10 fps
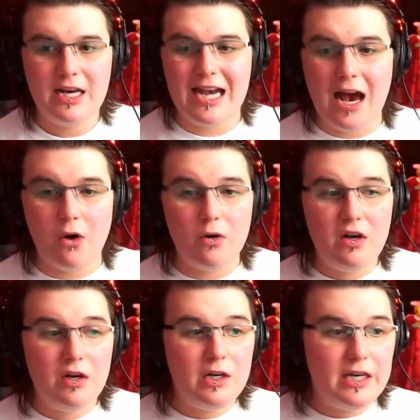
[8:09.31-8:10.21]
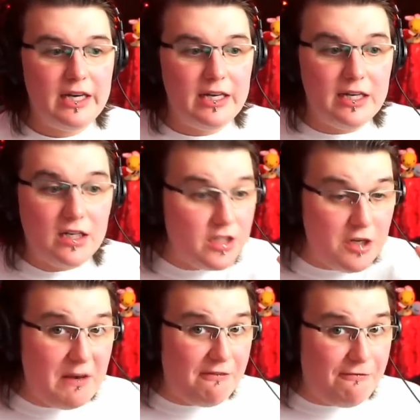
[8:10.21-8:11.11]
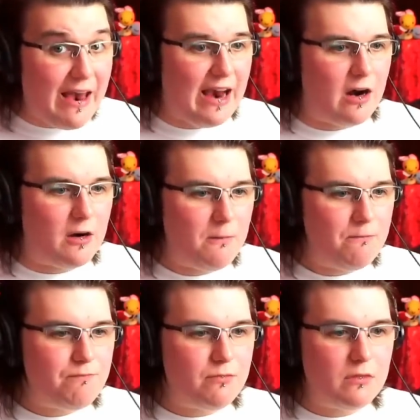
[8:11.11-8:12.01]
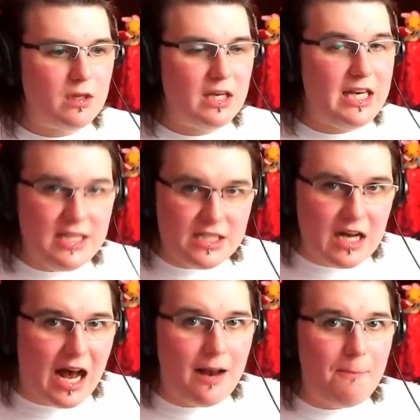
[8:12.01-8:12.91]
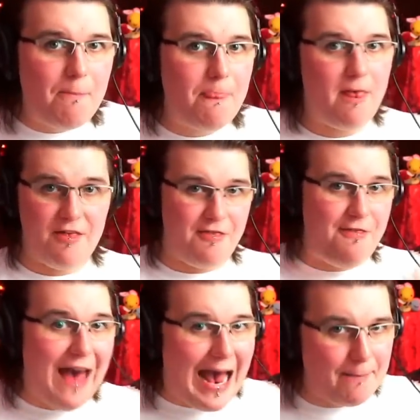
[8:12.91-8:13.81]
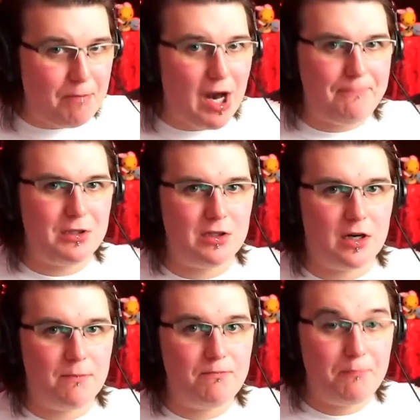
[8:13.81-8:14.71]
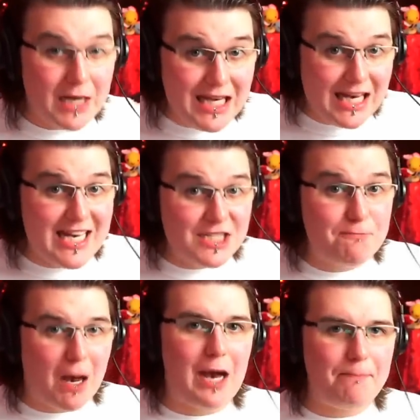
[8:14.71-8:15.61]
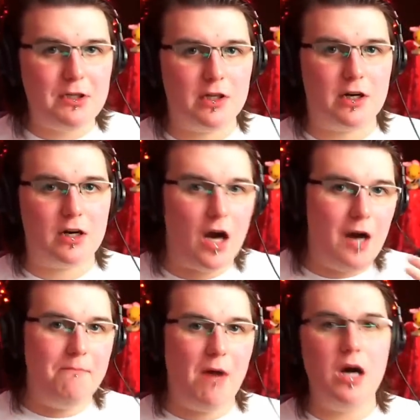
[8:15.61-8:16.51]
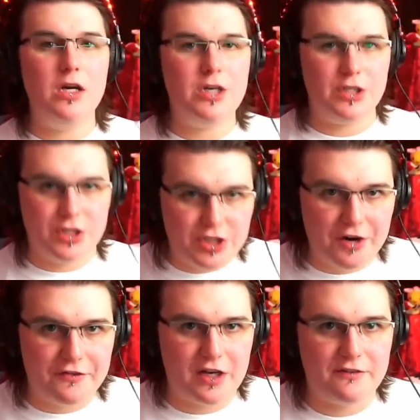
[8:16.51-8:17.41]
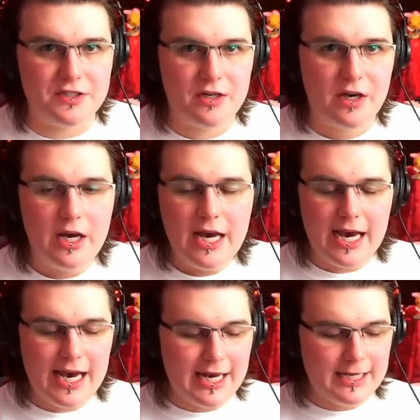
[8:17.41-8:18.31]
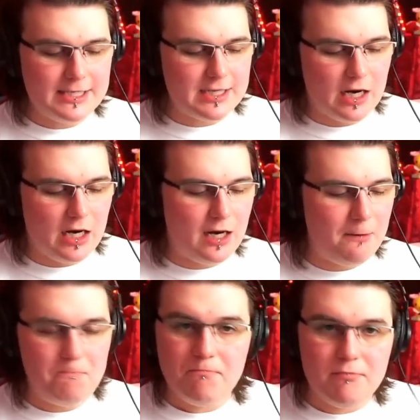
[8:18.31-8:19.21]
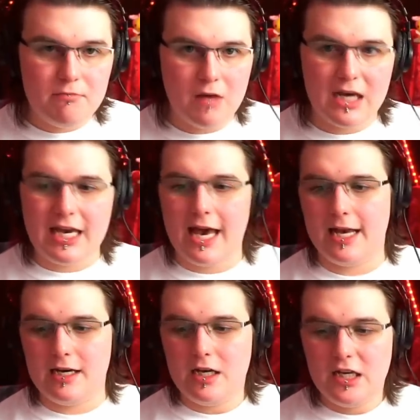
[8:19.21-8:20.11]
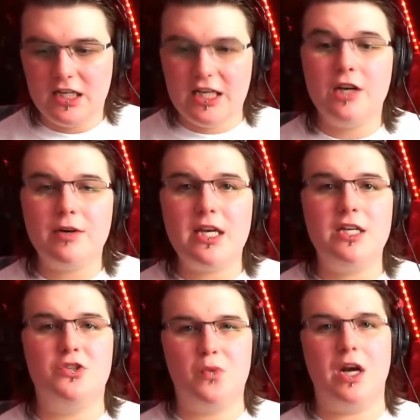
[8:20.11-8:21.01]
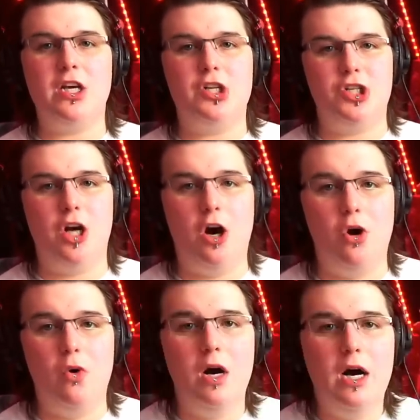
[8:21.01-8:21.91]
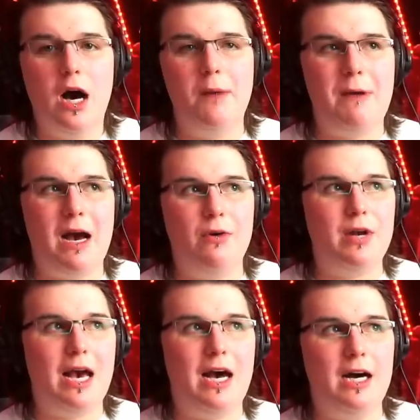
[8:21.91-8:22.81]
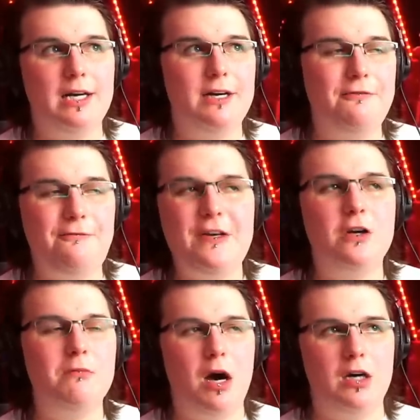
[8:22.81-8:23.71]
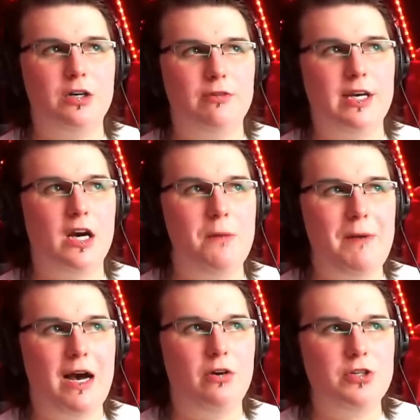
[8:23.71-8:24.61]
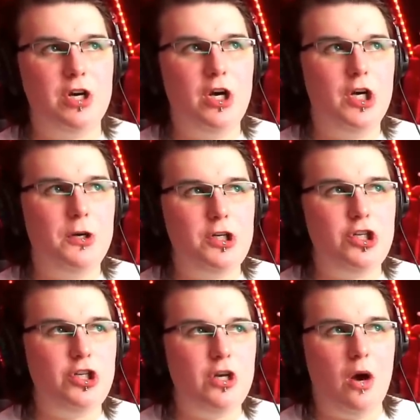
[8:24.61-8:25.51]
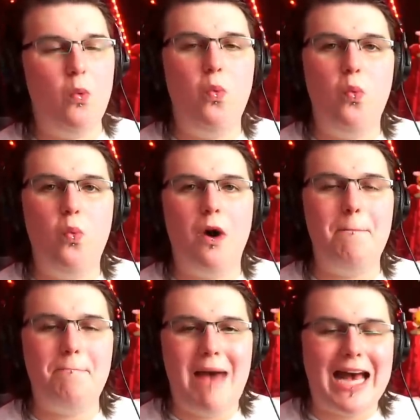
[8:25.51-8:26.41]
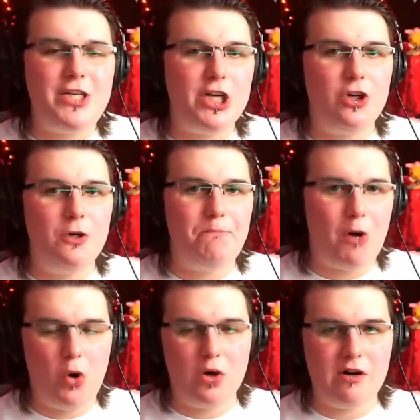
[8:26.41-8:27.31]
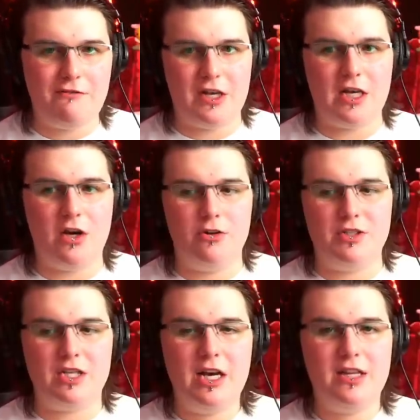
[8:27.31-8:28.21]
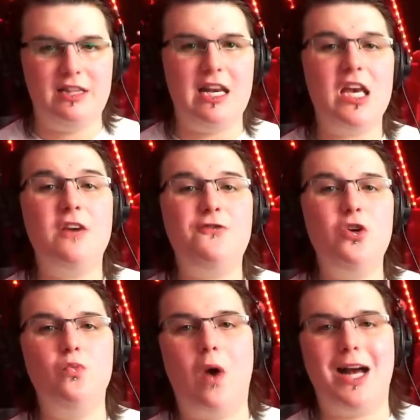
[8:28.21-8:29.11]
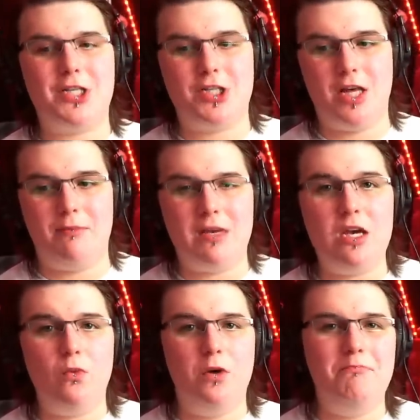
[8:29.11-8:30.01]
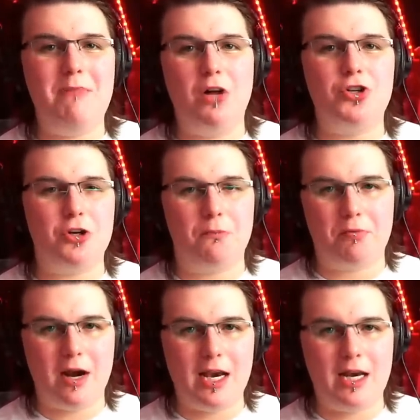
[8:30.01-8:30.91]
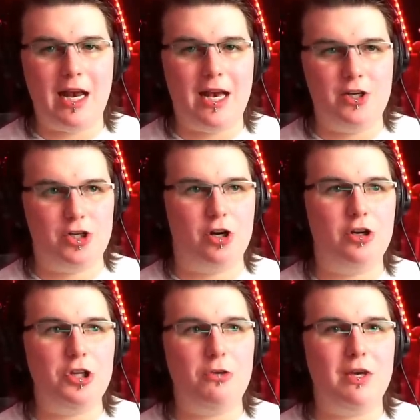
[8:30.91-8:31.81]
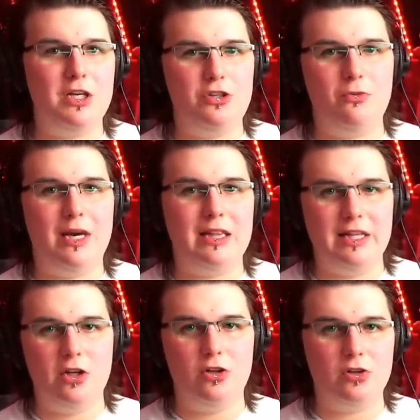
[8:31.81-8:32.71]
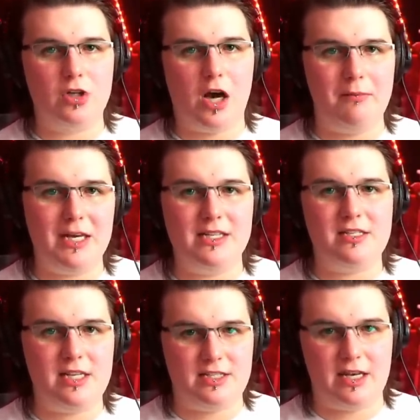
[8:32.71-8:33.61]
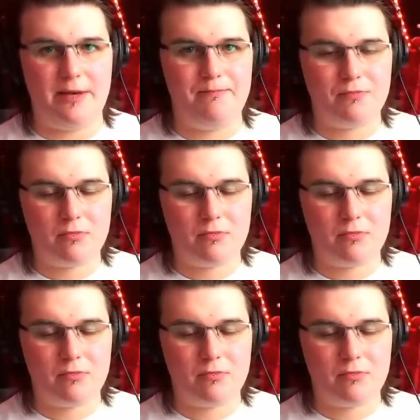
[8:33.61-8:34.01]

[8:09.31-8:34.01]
Now, to be fair, he's not that popular, but he is popular among conservatives. And uh, again, here he is running a show about uh, fear mongering about magical porn videos that if you watch them, it will melt your brain and turn you into a little coming sissy.